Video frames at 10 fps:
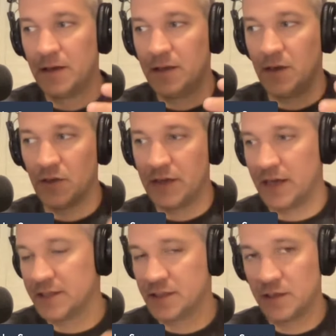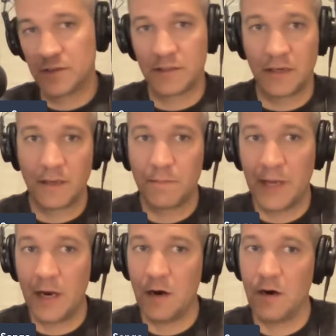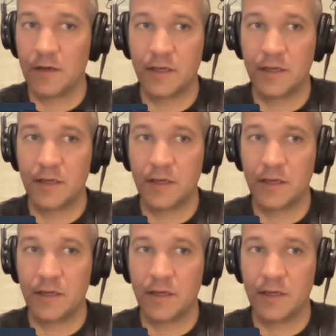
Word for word: you know, the desk adjuster is going to compare.